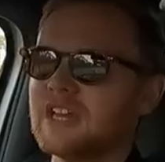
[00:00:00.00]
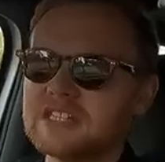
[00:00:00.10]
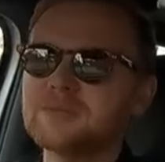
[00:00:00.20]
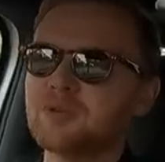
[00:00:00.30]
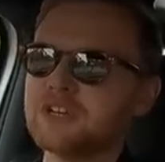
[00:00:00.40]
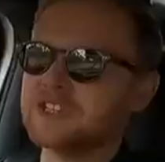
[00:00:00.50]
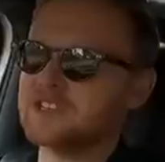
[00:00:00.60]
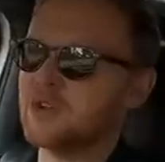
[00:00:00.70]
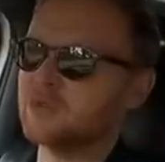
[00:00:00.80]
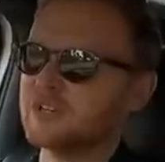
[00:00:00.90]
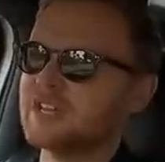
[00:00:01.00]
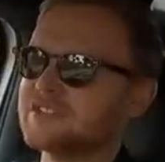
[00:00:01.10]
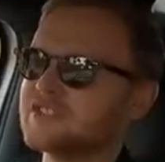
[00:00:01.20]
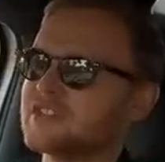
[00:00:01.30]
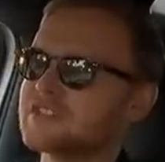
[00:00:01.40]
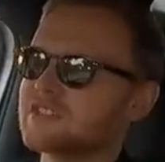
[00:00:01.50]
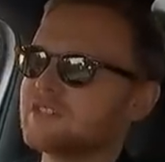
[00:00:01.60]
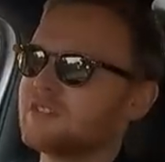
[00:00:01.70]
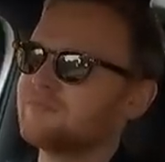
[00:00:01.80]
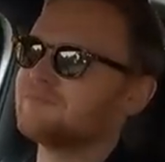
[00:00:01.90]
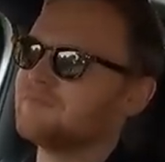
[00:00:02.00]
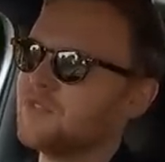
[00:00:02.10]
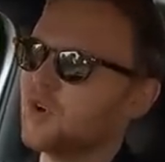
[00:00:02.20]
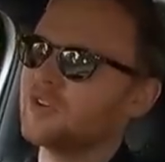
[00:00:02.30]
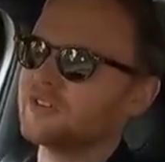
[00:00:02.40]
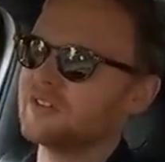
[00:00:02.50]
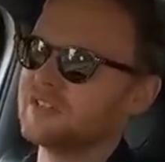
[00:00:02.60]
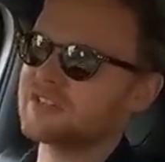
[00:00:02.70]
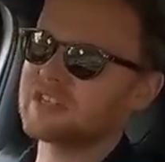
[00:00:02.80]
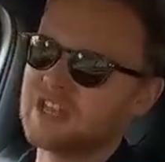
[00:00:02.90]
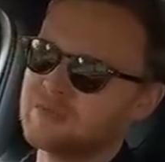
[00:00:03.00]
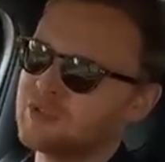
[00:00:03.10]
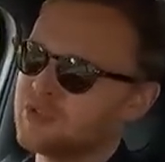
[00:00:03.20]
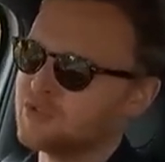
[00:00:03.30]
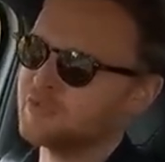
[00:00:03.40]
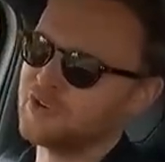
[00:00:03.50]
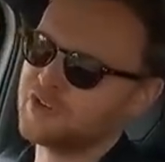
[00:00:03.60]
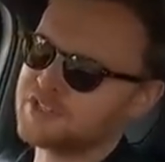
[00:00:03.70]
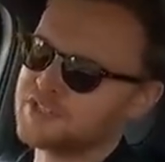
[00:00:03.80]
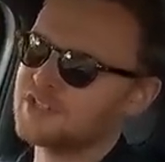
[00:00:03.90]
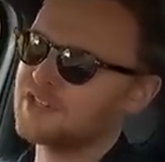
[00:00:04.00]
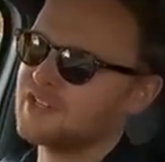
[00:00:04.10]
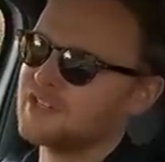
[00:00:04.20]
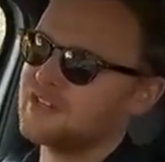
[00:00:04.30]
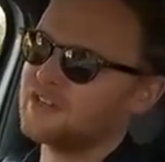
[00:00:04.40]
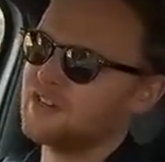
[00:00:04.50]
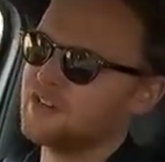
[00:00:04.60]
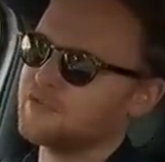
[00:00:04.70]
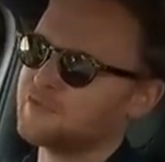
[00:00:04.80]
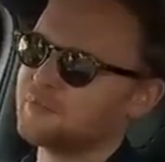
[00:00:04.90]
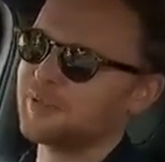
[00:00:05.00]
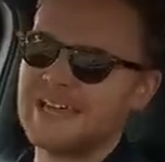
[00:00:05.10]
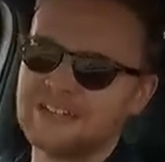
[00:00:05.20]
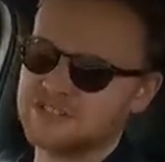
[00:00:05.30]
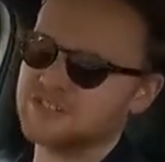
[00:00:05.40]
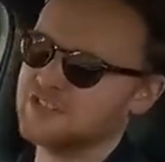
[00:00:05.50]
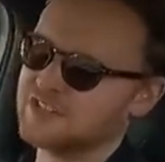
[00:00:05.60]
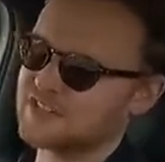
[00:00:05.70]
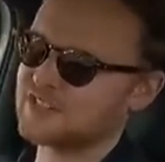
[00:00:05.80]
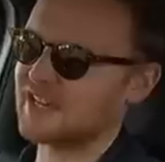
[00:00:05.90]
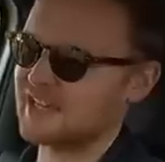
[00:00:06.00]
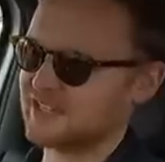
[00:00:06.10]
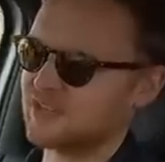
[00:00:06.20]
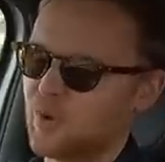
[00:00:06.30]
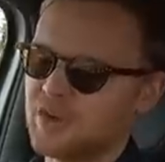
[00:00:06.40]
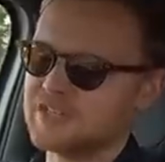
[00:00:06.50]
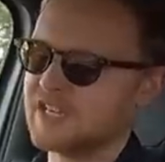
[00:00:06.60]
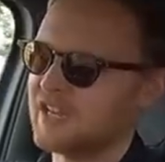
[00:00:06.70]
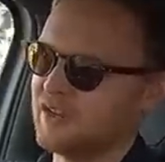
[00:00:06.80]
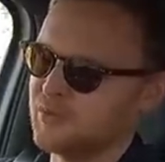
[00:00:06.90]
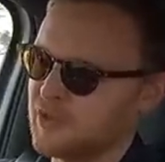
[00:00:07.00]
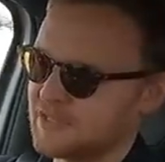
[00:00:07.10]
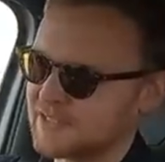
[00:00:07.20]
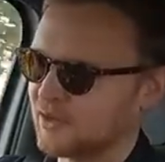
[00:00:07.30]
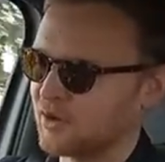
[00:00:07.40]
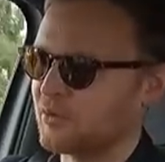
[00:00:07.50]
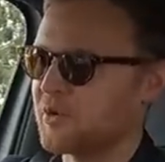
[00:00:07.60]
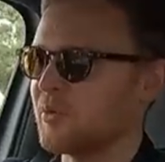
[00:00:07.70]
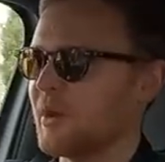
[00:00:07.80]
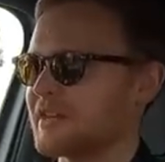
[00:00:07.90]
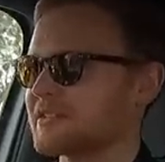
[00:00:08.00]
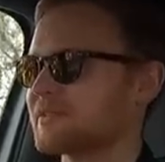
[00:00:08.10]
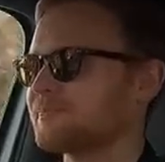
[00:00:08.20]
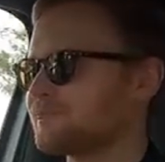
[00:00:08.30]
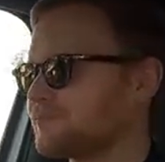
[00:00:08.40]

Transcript: It's pretty settled, it's just not in the same universe of plantedness as the 110 with its longer wheelbase.